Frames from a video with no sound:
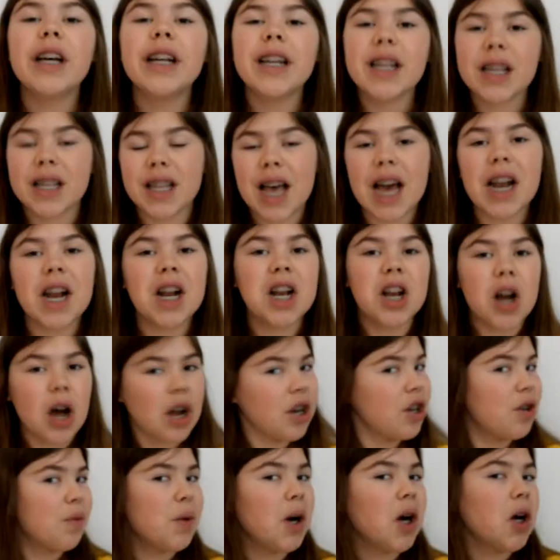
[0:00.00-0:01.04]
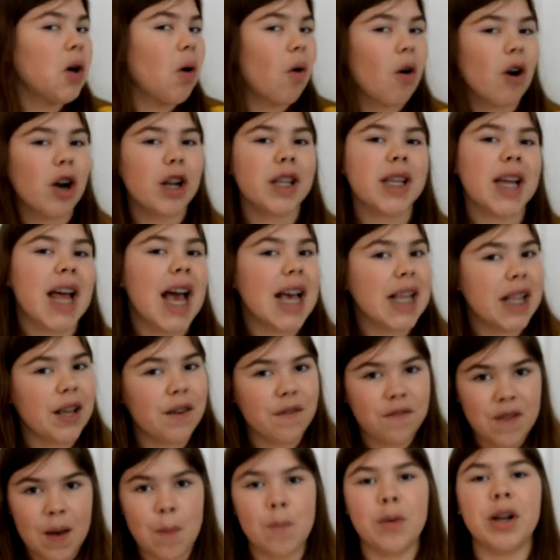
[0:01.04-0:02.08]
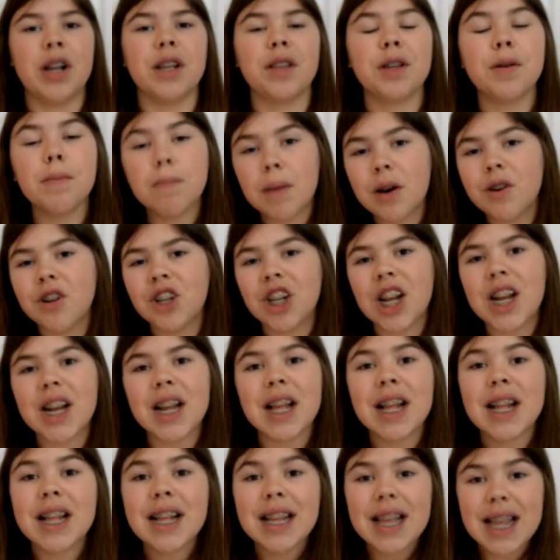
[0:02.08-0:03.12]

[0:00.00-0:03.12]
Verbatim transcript: decided not to wear a corset as a feminist motion,